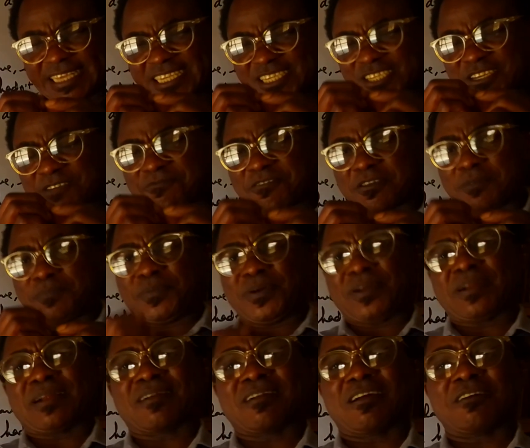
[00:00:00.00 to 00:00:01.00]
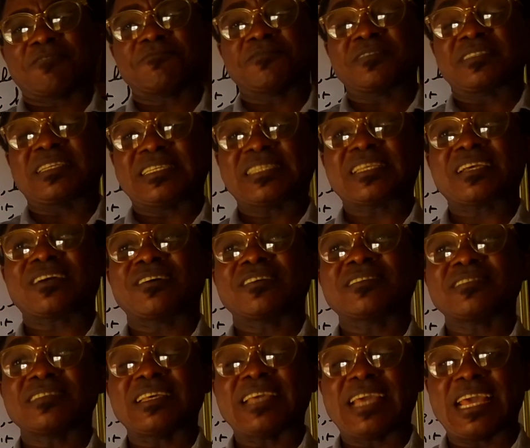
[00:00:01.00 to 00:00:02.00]
each of your paragraphs
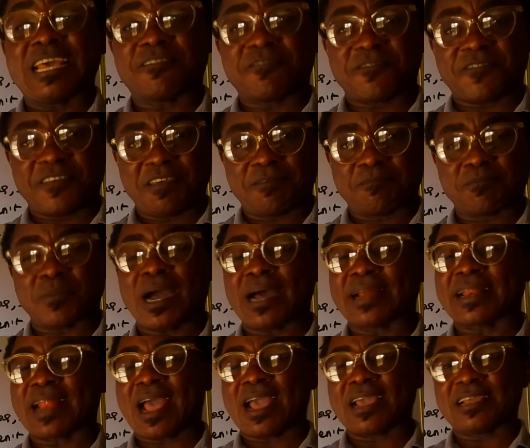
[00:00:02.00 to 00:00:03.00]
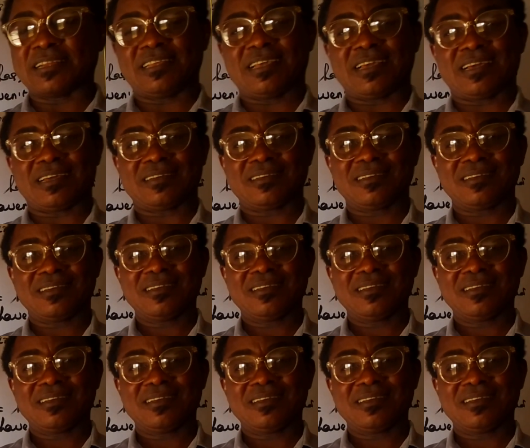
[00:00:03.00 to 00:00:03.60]
discuss a theme, an idea?